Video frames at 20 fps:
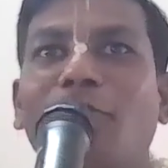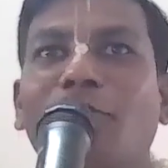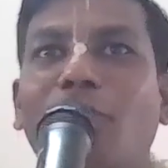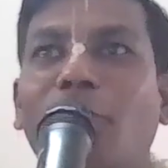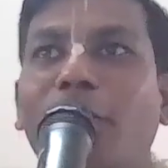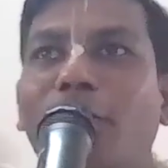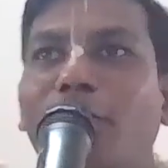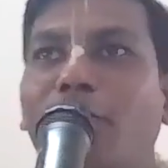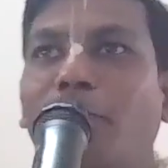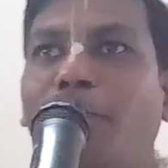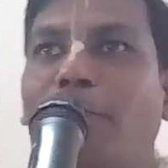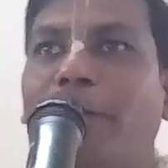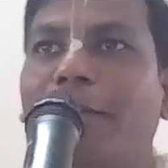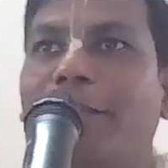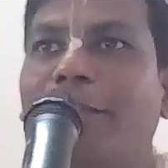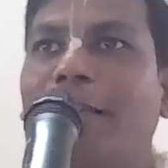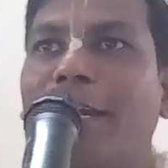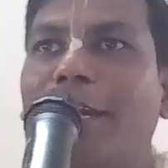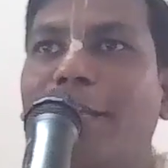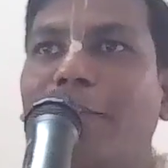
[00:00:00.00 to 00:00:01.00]
So and so
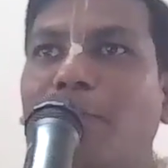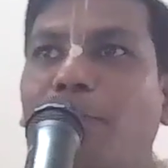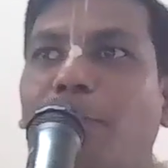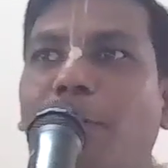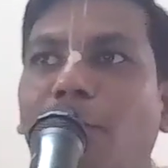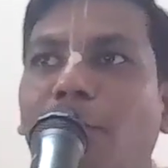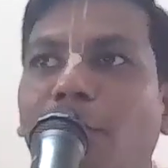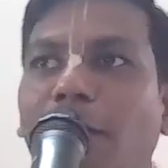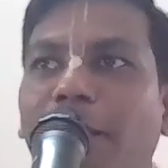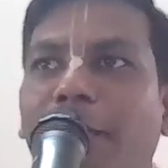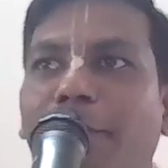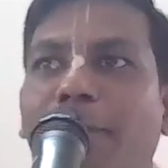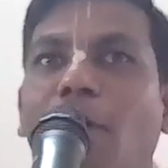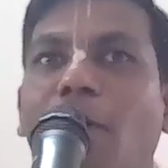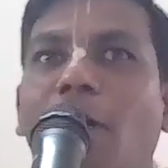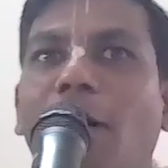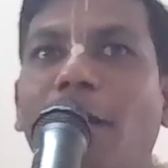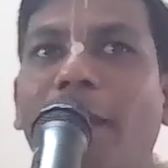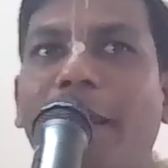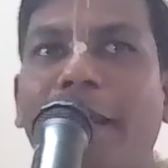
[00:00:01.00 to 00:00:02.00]
person has bowled the
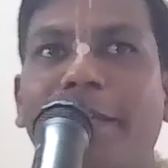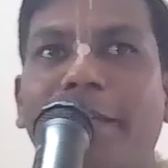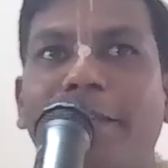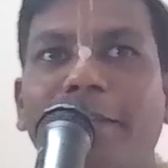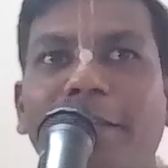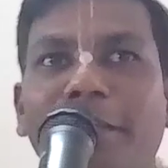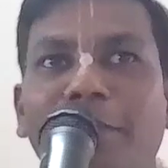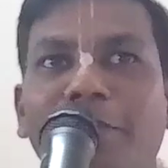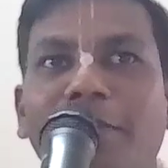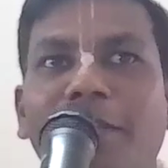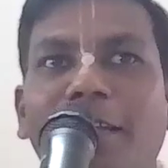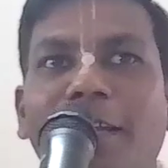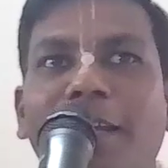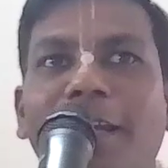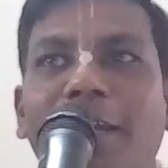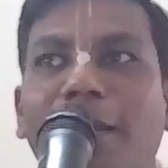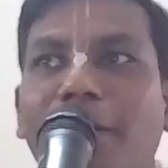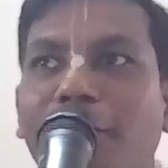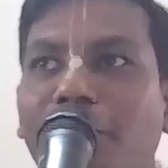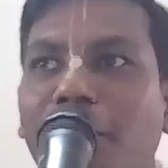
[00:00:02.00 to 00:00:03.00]
ball like this.
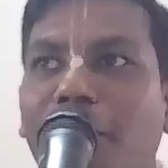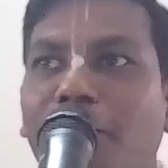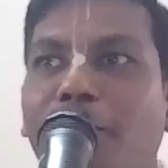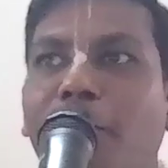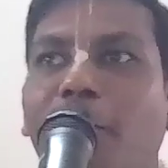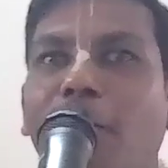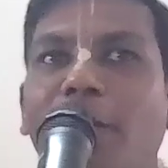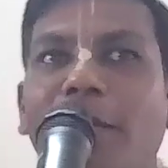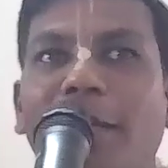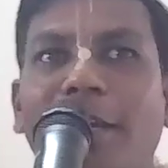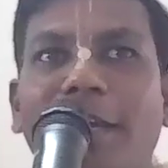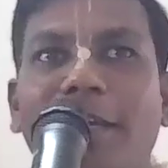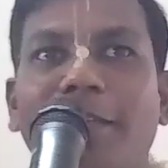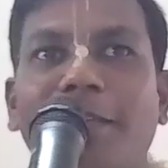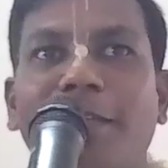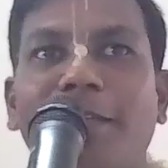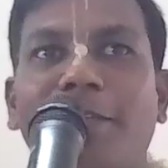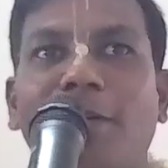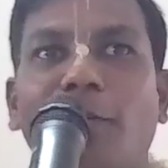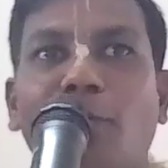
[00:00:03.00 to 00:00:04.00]
Instead of bowling
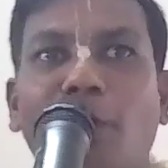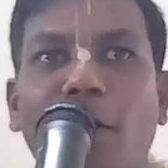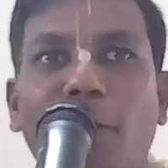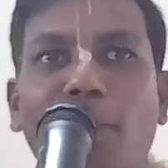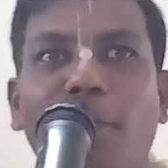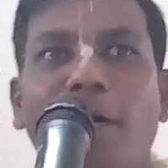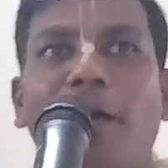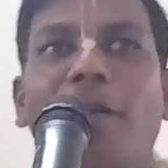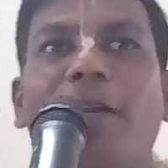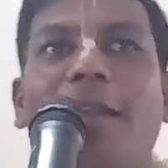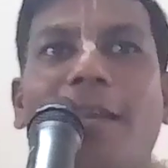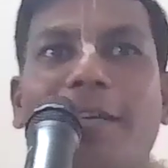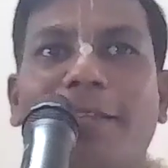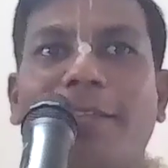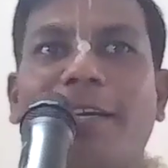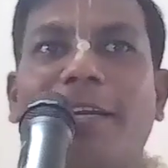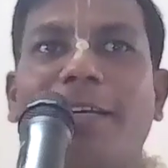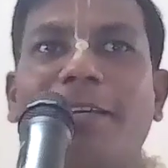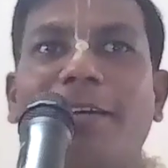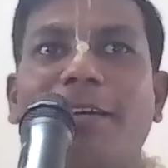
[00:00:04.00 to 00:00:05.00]
like this, he could have bowled
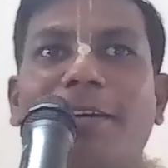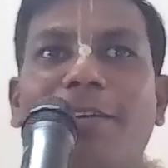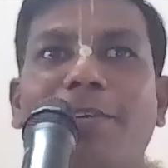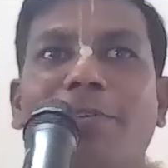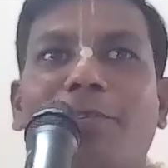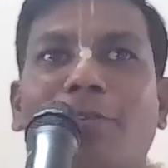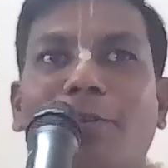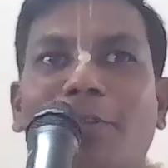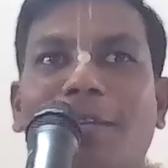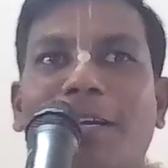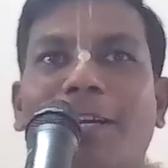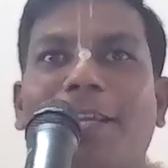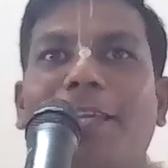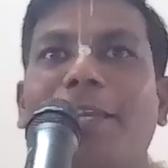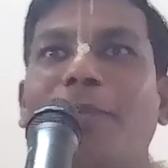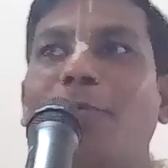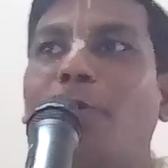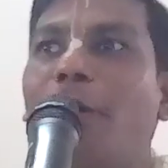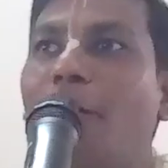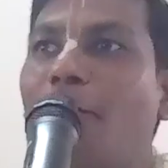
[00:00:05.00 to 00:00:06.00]
like that, so that
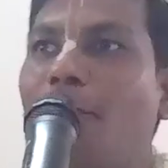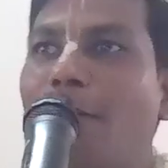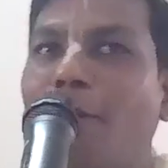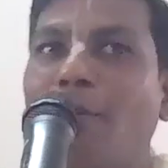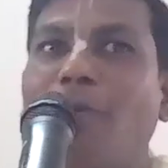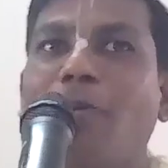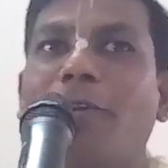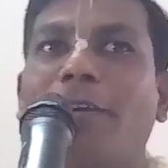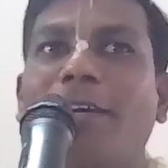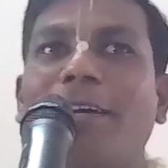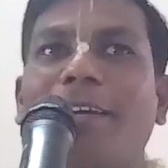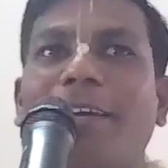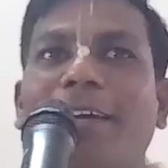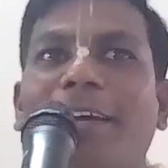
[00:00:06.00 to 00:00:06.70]
he would have out.